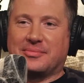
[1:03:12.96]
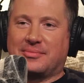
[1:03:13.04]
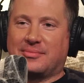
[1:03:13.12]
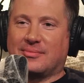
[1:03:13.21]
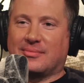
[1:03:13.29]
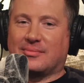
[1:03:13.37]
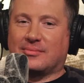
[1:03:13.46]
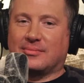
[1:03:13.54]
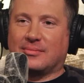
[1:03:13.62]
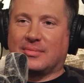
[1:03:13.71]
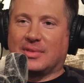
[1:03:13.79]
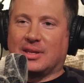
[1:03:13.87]
I like
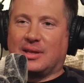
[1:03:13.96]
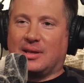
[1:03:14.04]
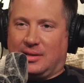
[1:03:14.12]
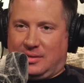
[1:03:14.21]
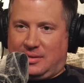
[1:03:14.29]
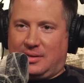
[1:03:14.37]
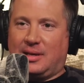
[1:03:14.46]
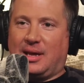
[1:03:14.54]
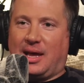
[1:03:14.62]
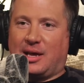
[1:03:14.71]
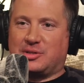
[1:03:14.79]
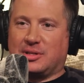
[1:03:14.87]
it.
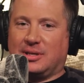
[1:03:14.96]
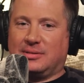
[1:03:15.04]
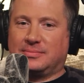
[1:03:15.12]
Angela?